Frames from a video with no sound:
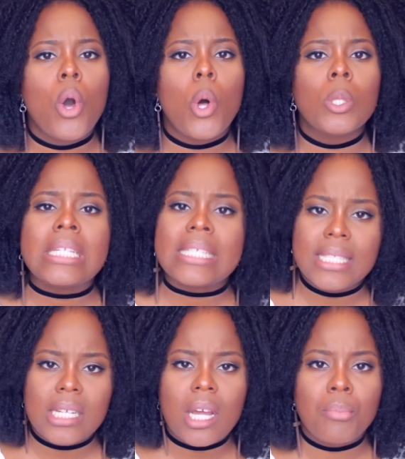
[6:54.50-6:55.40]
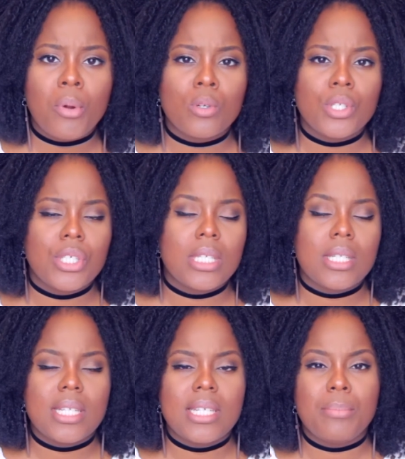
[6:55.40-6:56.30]
holistic approach to
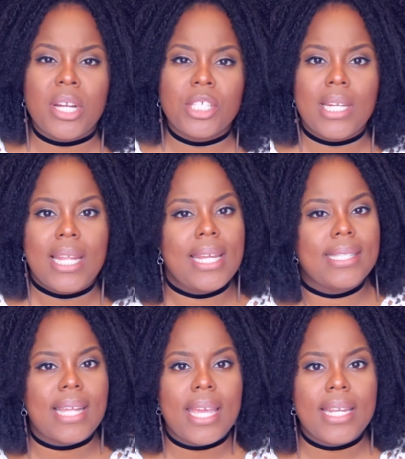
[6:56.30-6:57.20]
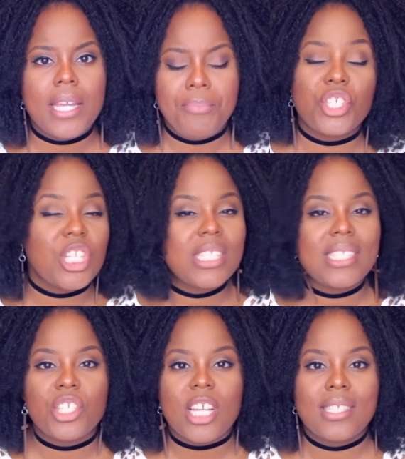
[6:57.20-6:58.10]
the depression and anxiety. She
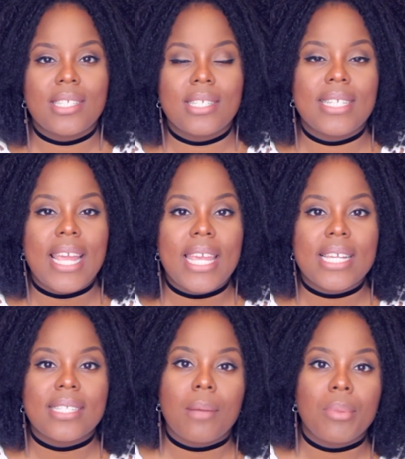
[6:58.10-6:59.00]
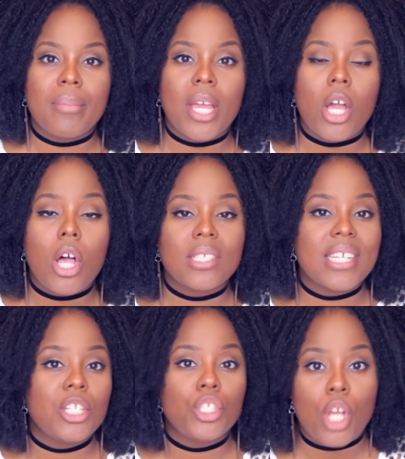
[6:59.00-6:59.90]
suggested taking a supplement called
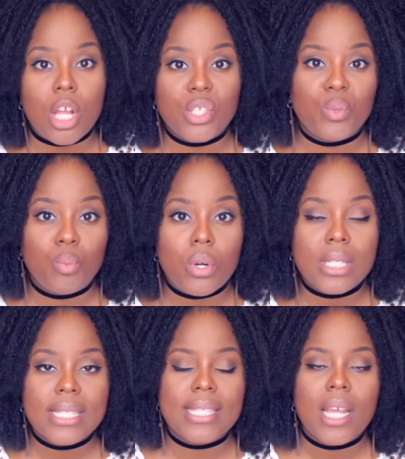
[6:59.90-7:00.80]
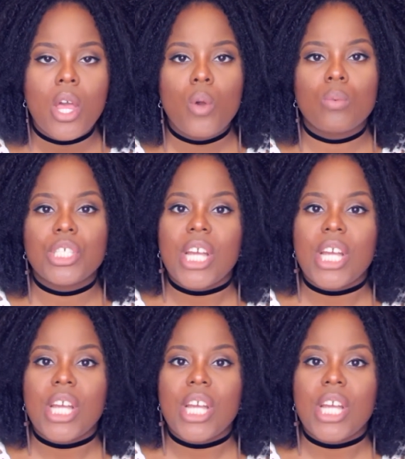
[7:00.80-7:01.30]
St. John's worts, which